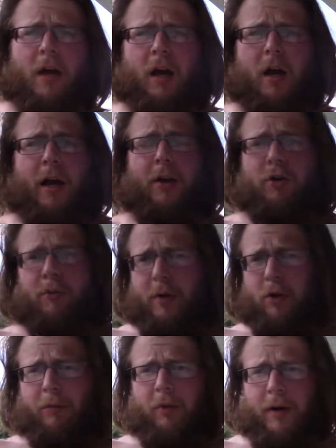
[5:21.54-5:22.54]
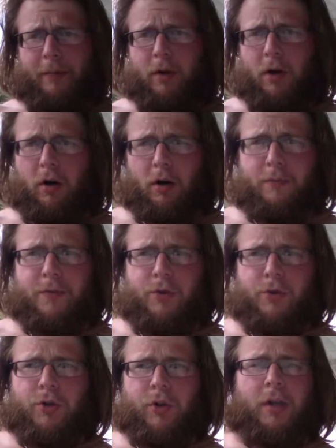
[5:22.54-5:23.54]
I don't meal prep carbs
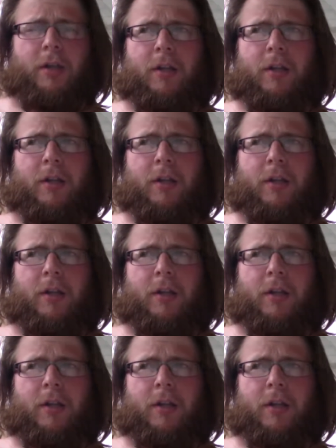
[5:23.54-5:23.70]
usually.